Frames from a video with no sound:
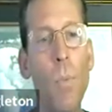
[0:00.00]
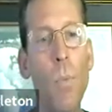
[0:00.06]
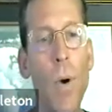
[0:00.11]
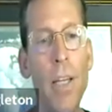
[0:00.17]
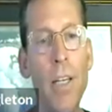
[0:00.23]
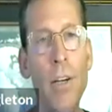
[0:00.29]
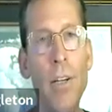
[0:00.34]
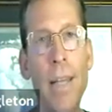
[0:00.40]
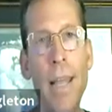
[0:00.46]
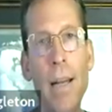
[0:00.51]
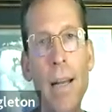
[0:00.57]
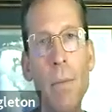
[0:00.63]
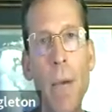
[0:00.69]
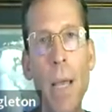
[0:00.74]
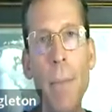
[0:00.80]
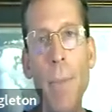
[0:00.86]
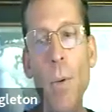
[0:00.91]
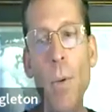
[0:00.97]
what your data
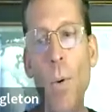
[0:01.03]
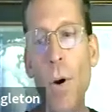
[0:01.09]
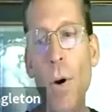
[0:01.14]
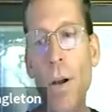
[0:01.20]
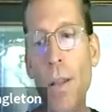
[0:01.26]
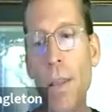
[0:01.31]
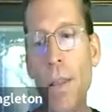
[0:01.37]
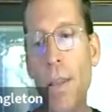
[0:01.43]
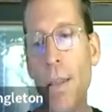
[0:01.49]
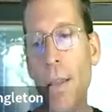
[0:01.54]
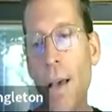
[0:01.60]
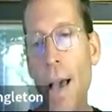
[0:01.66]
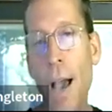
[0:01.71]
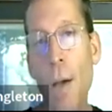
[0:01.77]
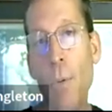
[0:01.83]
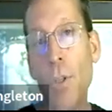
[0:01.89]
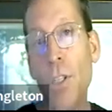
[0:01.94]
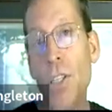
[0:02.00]
might be worth.
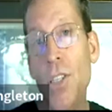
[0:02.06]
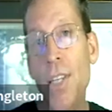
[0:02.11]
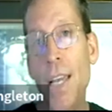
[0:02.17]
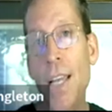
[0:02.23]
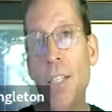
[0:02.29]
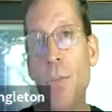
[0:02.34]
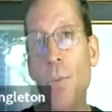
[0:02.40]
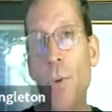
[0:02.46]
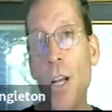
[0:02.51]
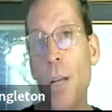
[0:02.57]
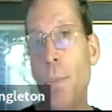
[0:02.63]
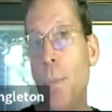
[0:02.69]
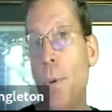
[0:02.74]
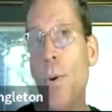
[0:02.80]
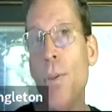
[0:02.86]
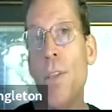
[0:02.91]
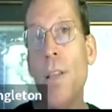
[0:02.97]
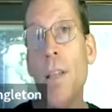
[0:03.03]
I would just say it's going to
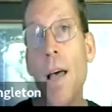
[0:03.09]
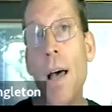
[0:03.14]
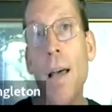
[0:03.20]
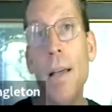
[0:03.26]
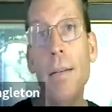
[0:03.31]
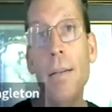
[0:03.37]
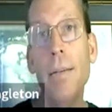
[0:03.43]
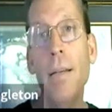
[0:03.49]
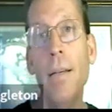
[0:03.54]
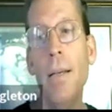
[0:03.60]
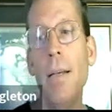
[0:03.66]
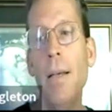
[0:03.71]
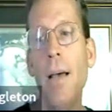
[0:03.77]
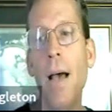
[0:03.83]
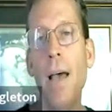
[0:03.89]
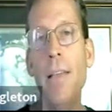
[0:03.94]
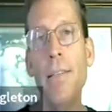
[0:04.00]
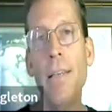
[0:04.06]
be worth a lot.
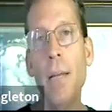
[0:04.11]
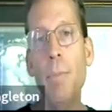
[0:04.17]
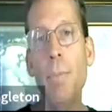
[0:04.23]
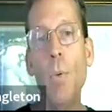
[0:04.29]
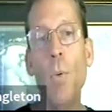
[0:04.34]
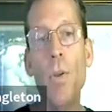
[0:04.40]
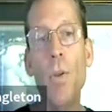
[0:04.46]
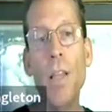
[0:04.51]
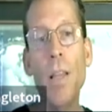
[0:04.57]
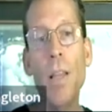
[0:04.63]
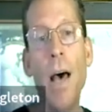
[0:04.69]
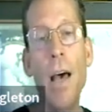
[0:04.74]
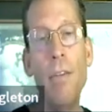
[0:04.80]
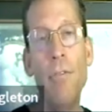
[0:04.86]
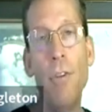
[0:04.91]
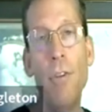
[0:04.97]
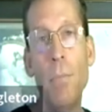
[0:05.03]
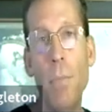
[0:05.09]
It's going to be worth a
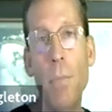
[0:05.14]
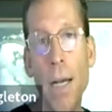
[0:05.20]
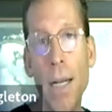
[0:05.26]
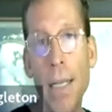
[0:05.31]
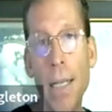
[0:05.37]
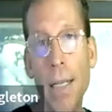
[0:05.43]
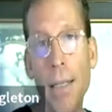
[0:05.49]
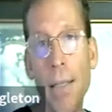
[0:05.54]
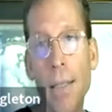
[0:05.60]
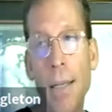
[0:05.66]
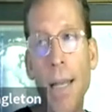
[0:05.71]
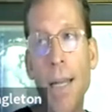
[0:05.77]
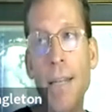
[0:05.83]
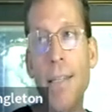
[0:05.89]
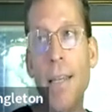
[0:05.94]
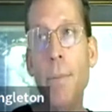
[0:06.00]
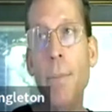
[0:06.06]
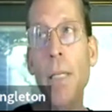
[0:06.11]
lot for money, and
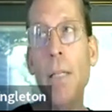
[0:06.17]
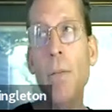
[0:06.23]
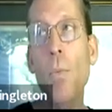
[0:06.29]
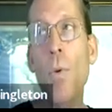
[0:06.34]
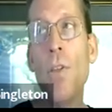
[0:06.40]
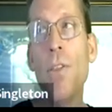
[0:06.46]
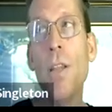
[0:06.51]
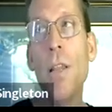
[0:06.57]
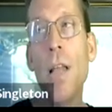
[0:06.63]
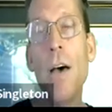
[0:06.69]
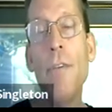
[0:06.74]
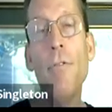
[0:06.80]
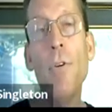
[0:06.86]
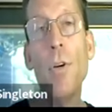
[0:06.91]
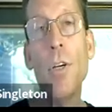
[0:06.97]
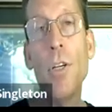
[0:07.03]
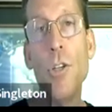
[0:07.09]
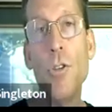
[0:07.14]
it's going to be worth a lot
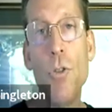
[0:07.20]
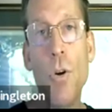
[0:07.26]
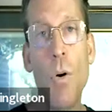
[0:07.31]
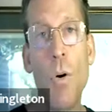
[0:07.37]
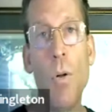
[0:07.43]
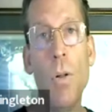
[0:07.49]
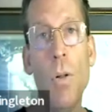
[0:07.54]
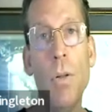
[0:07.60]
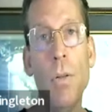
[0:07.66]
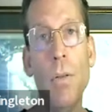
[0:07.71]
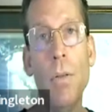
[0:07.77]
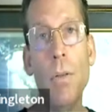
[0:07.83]
for control.